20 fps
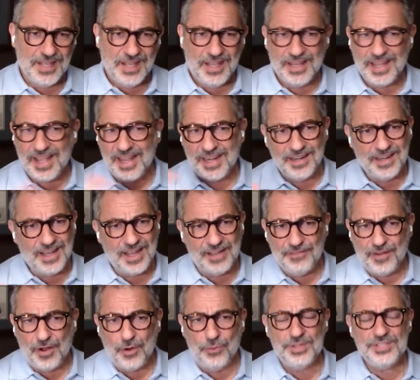again,
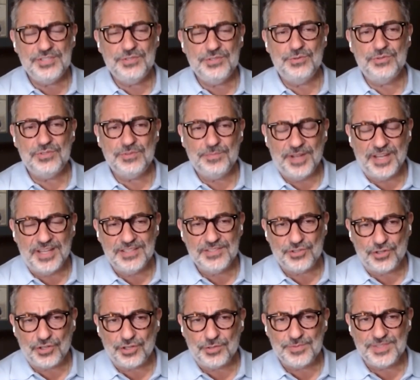I've always used my
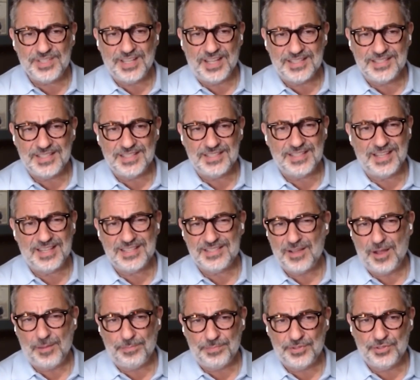circumstances
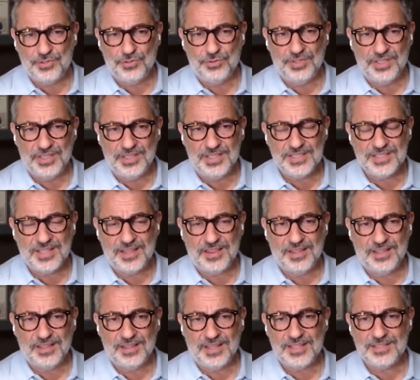as opportunities. I
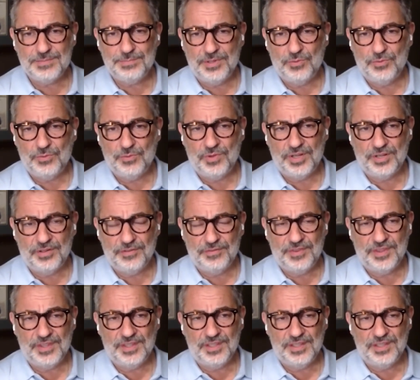think that's been one of